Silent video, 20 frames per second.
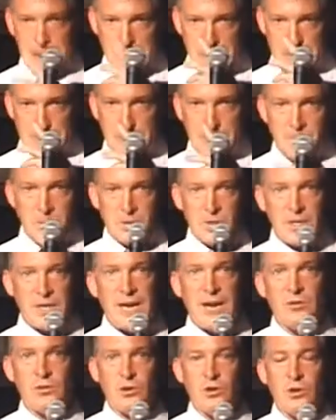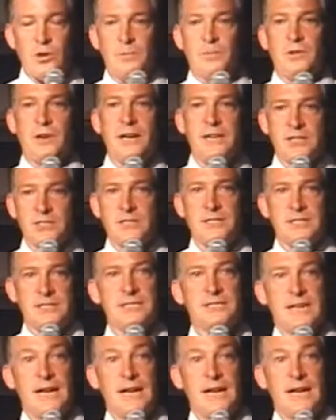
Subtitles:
if you took out corporations, it